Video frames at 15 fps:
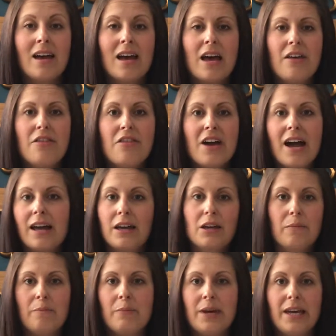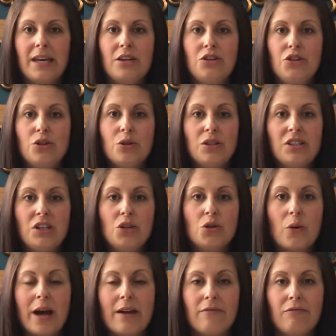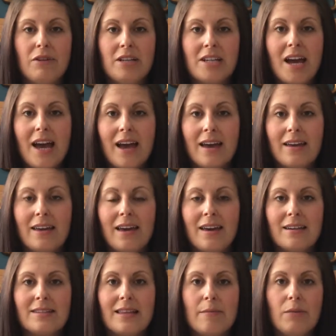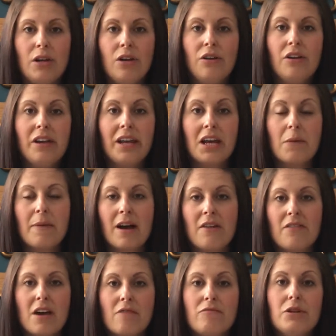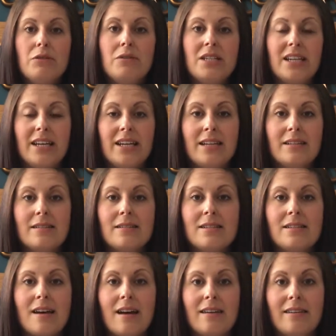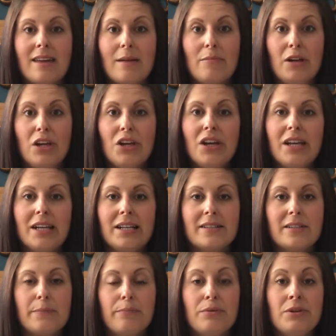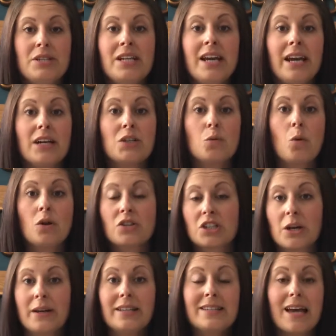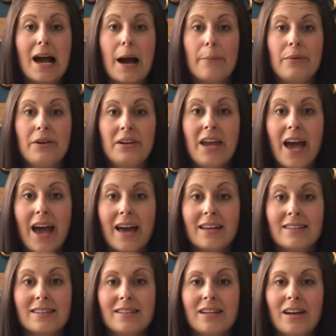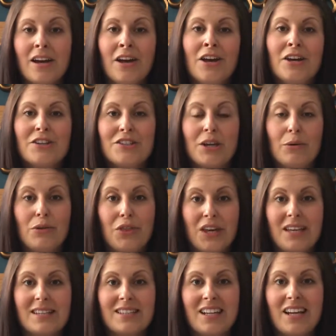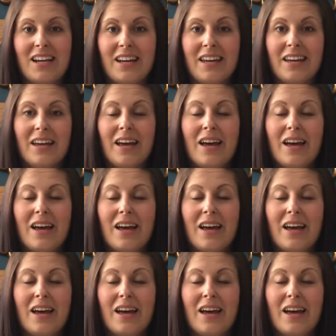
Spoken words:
and that can be just in your everyday. It's them learning about their routines and them learning to predict what's going to happen next. So things like